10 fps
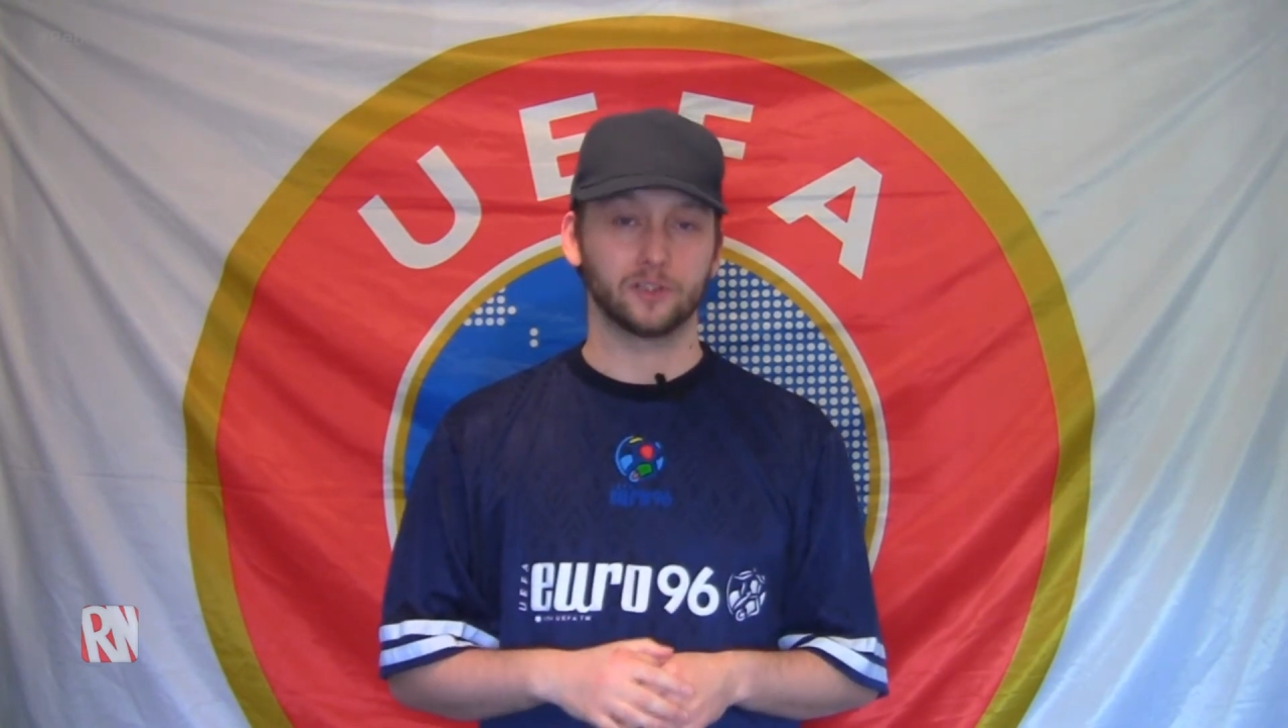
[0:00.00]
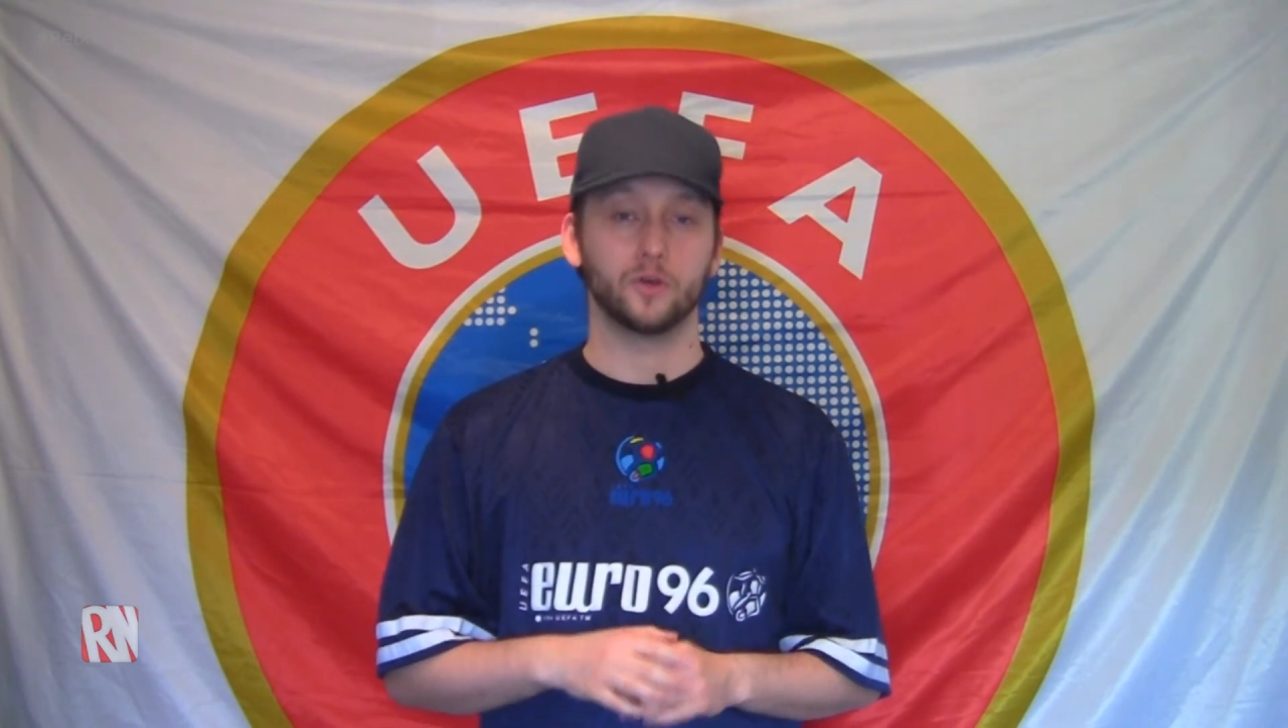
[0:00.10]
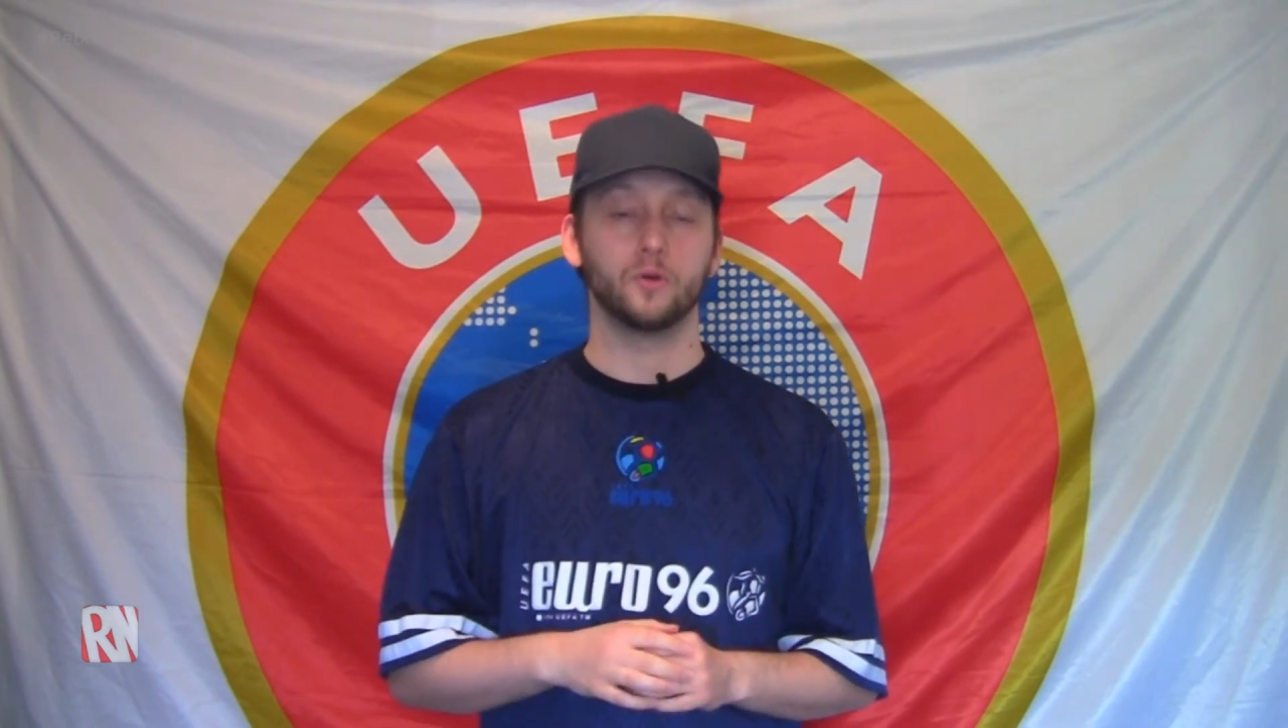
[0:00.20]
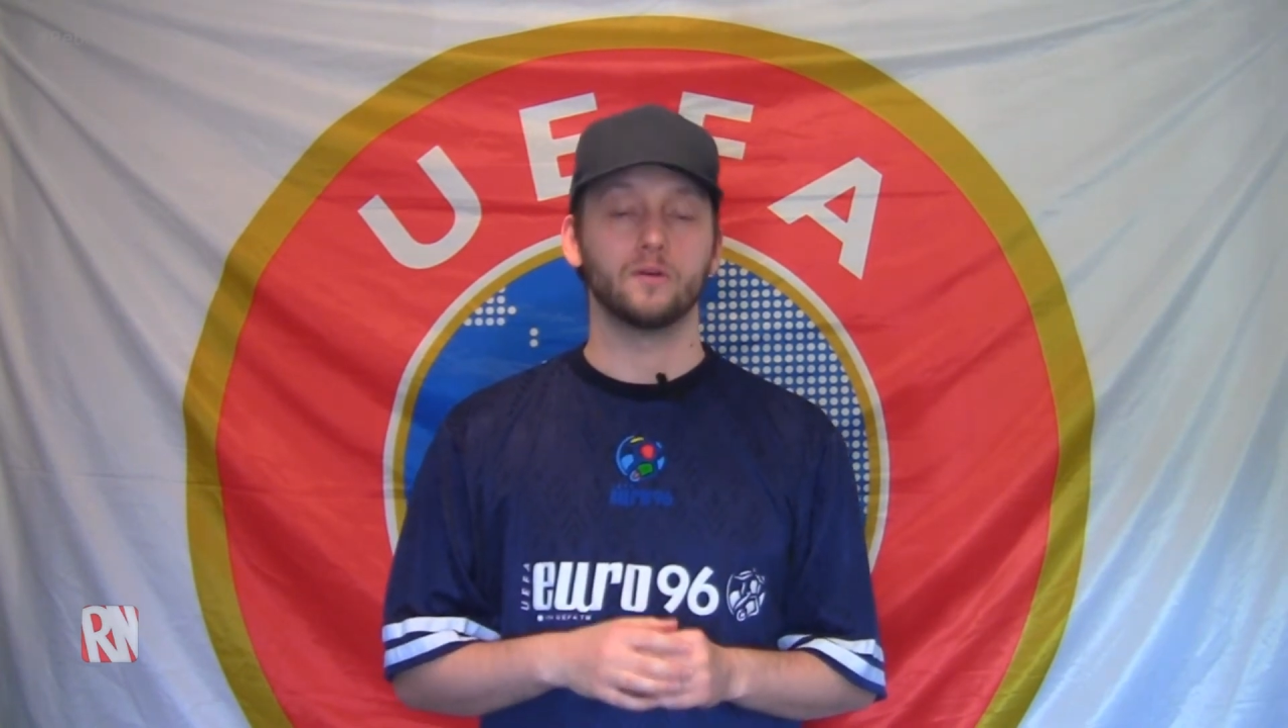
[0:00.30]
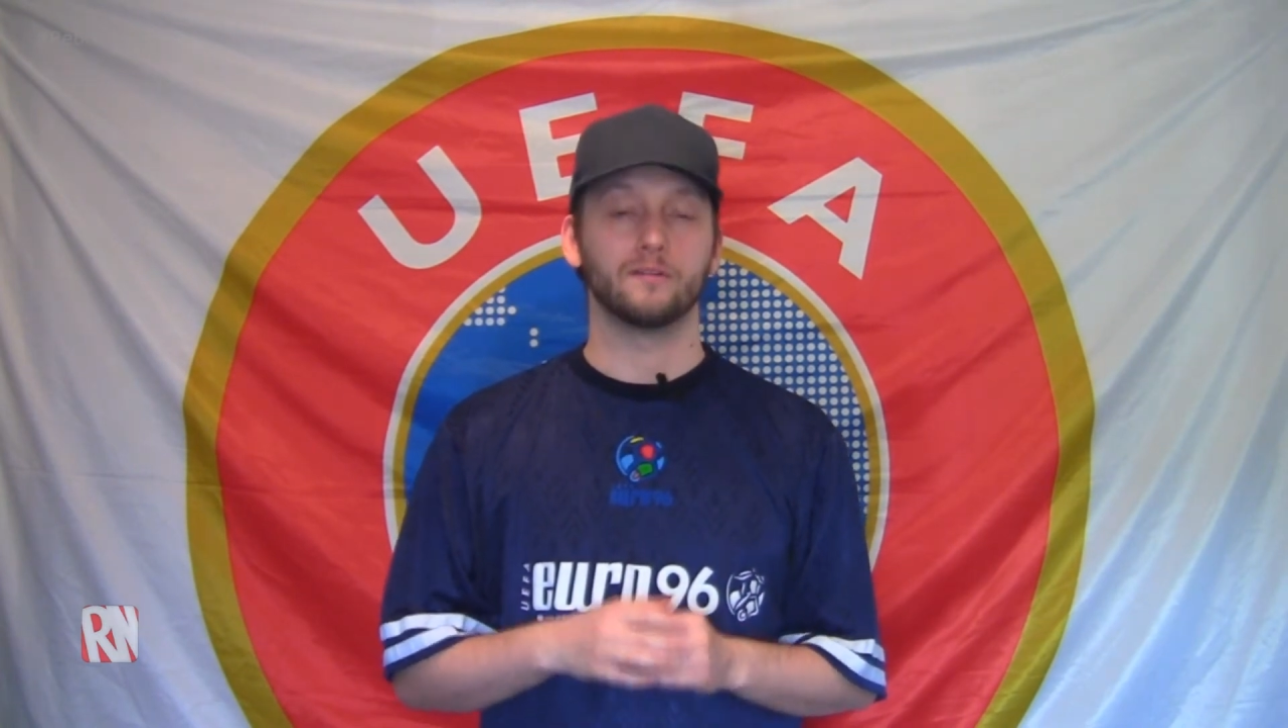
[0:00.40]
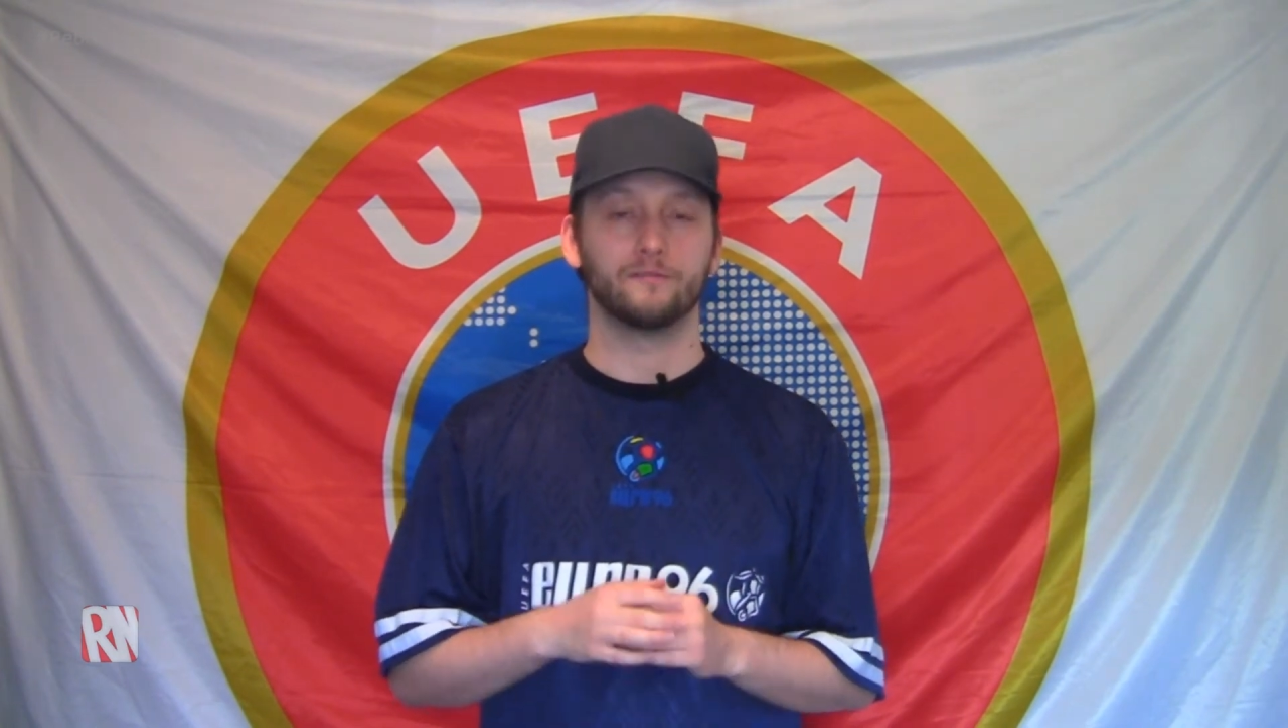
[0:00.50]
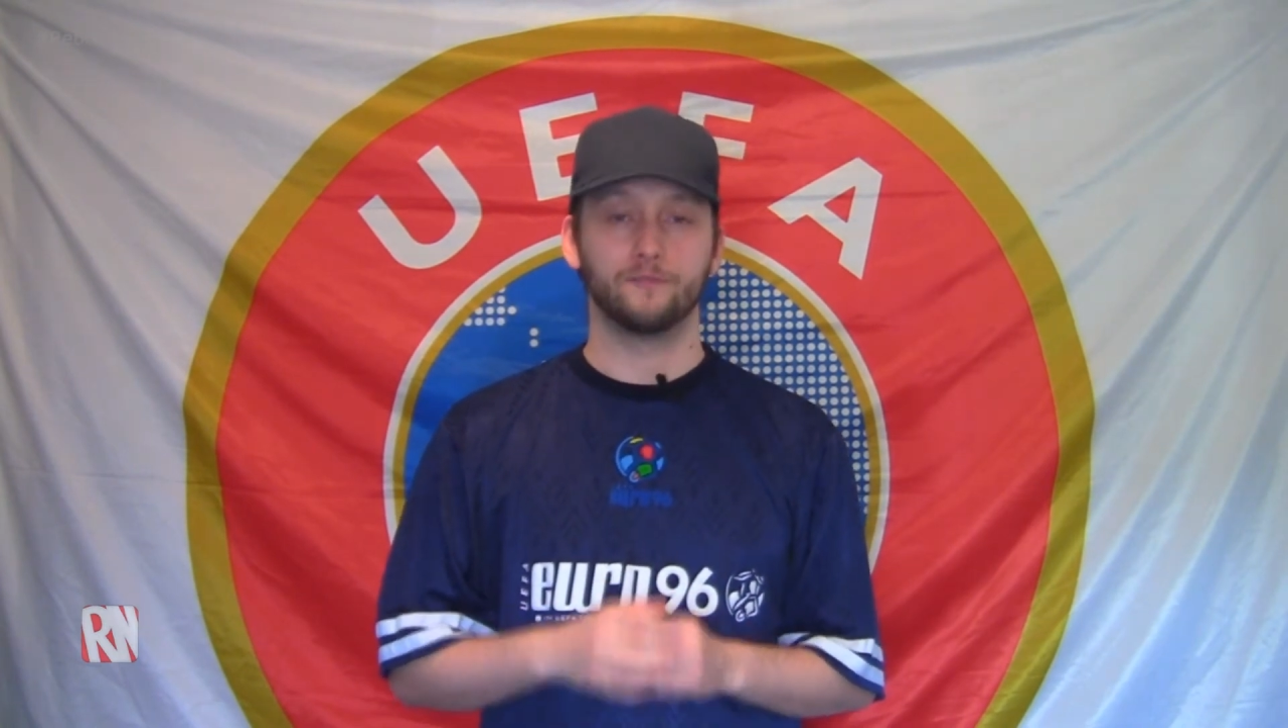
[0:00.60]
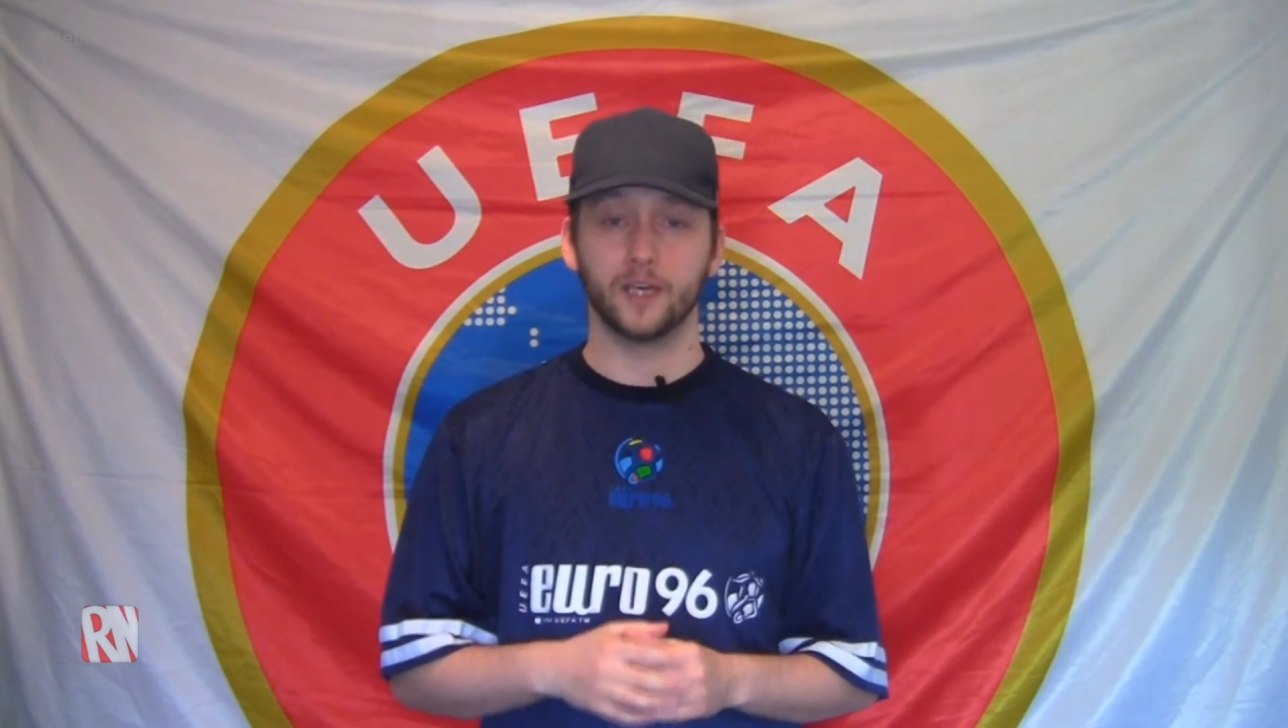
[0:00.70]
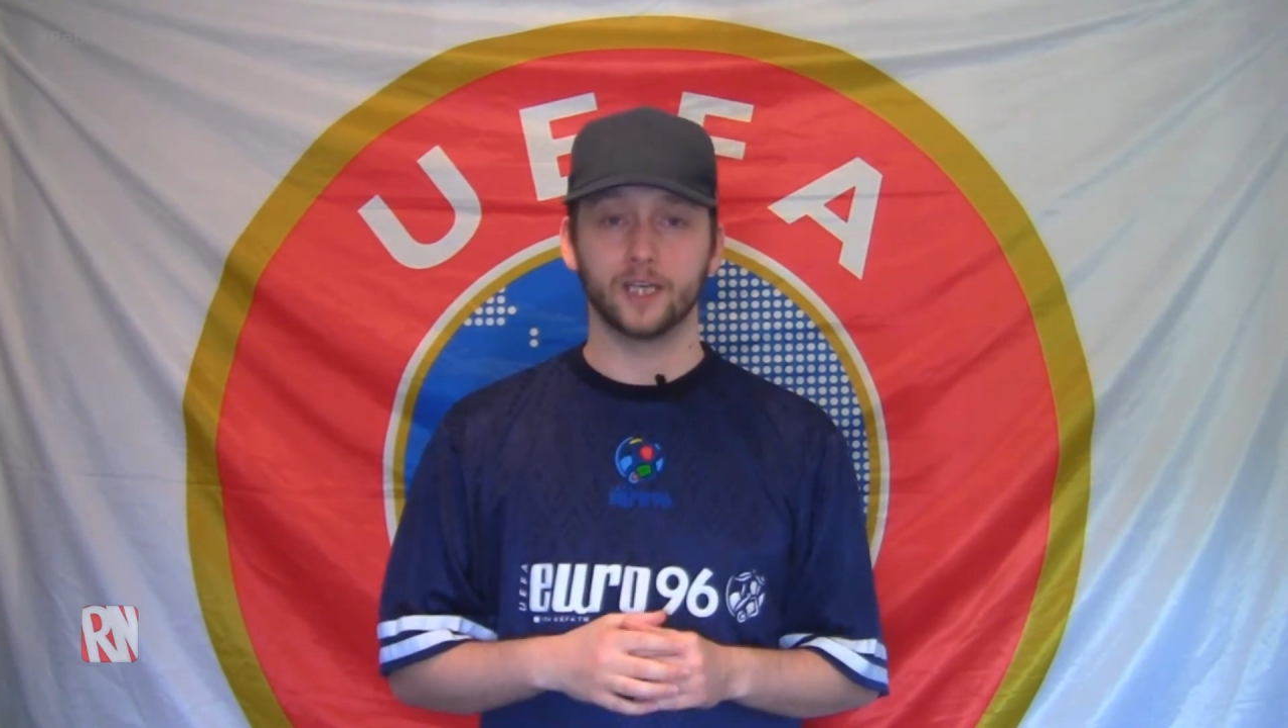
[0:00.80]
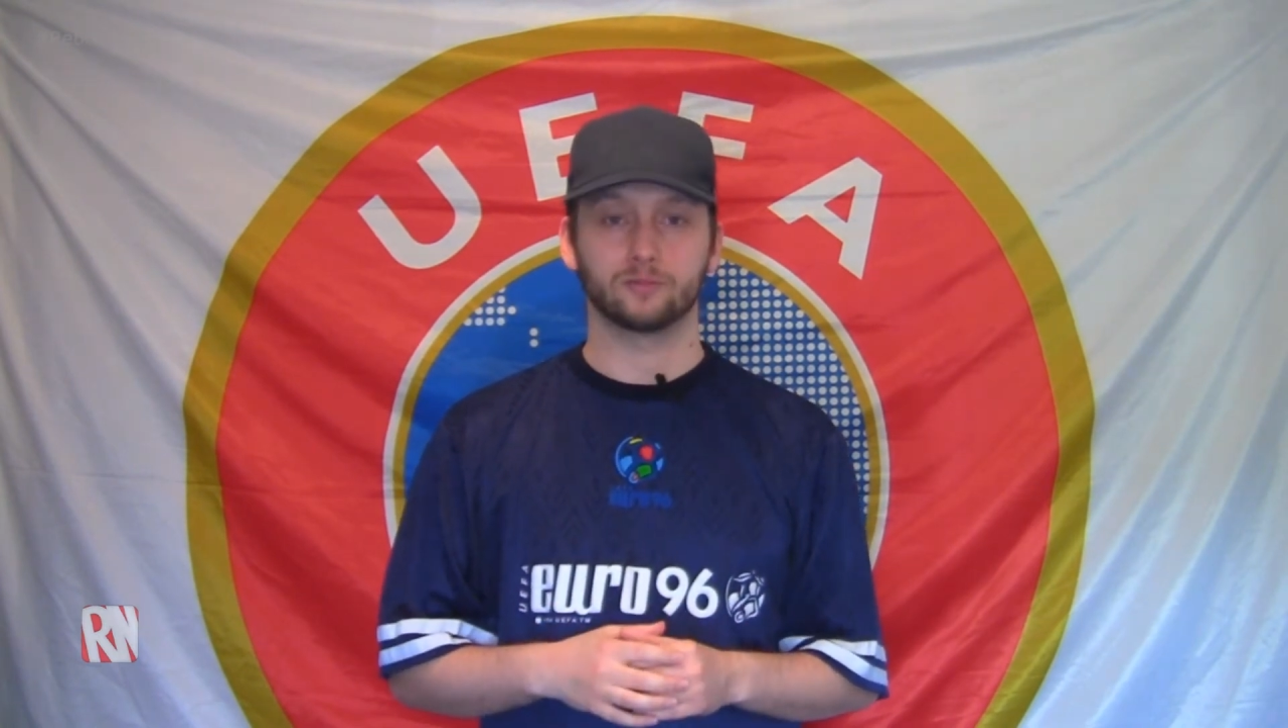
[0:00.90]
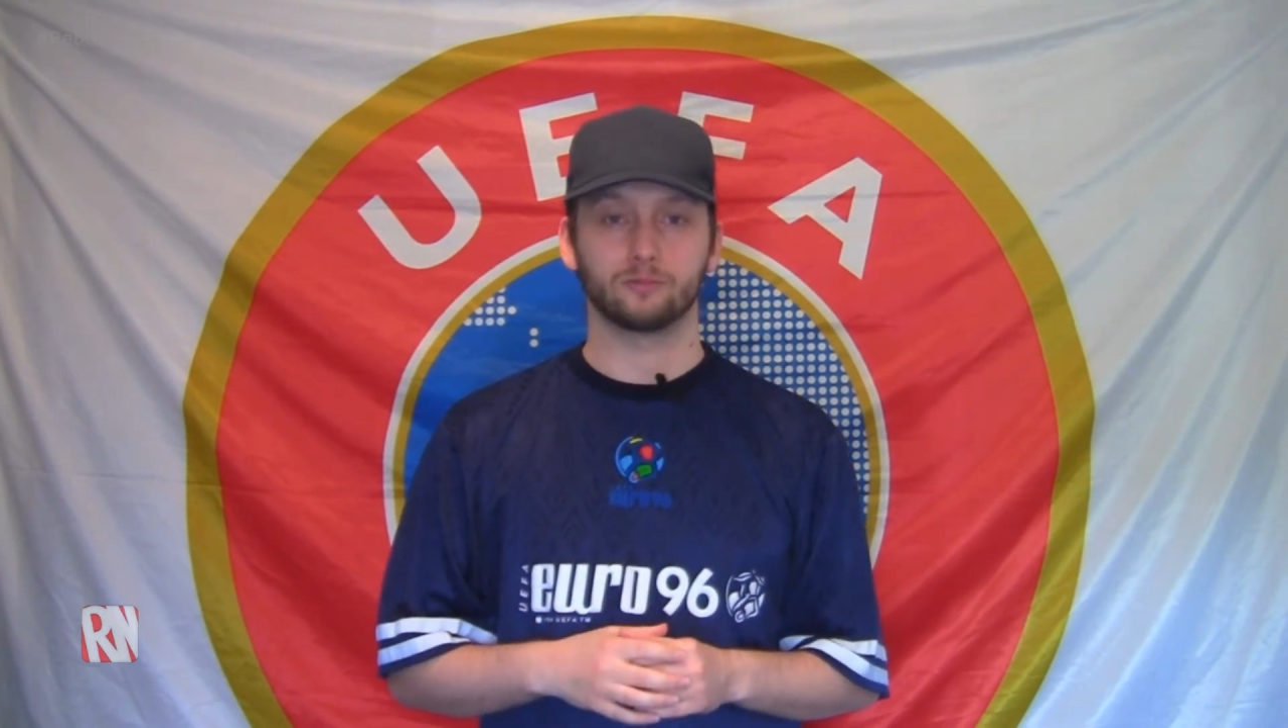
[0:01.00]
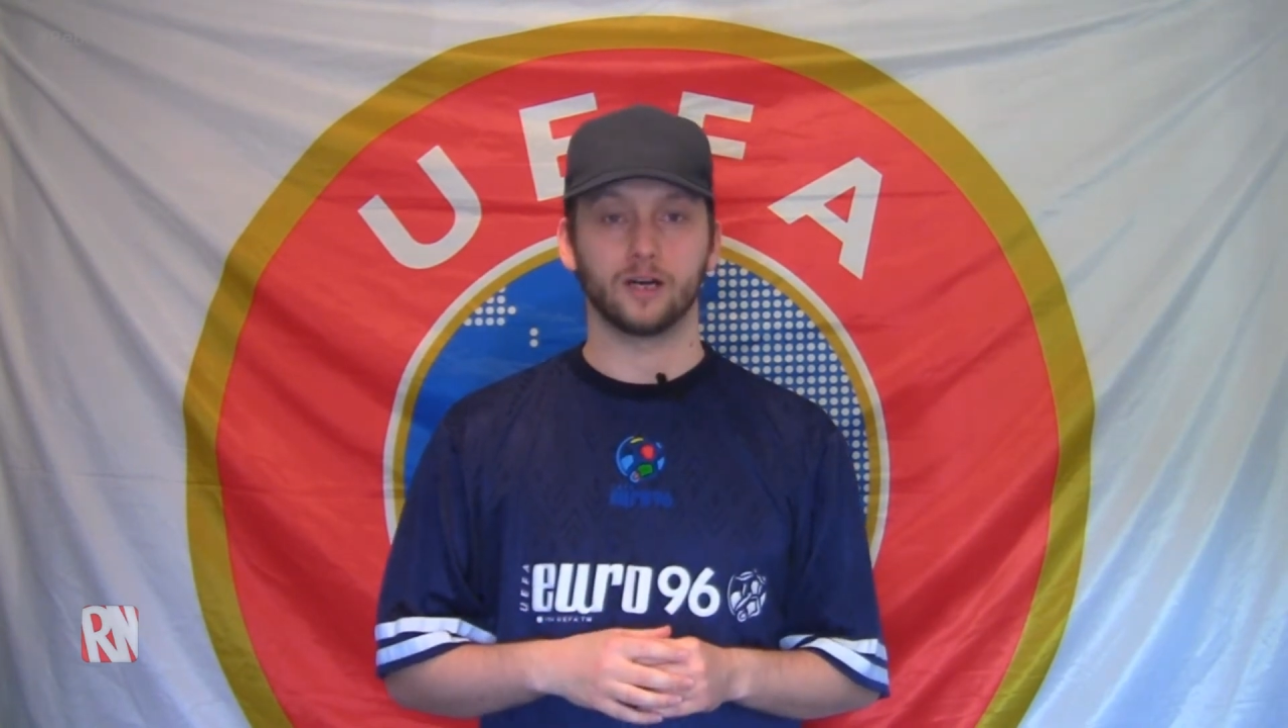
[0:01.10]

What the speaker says: two fierce